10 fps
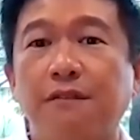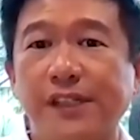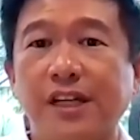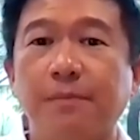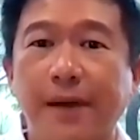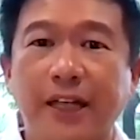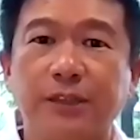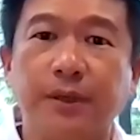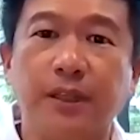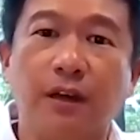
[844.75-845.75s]
fiscal
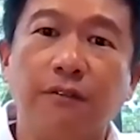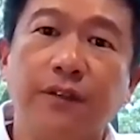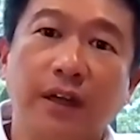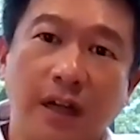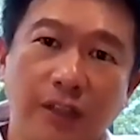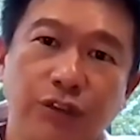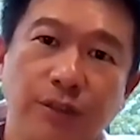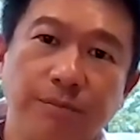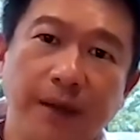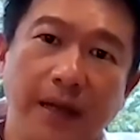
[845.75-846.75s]
management of the
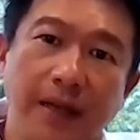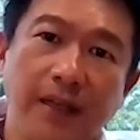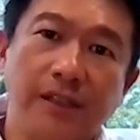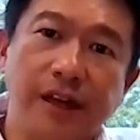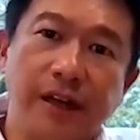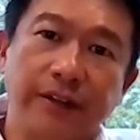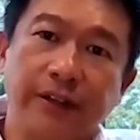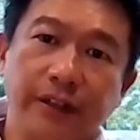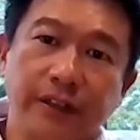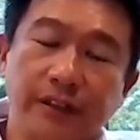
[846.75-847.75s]
country by
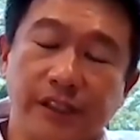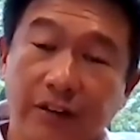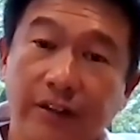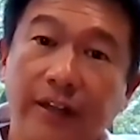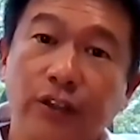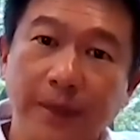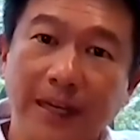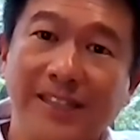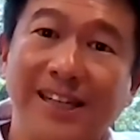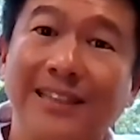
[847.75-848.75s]
Secretary
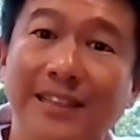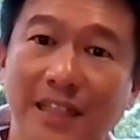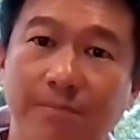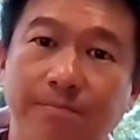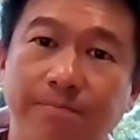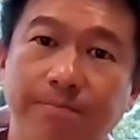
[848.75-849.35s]
Dominguez and team.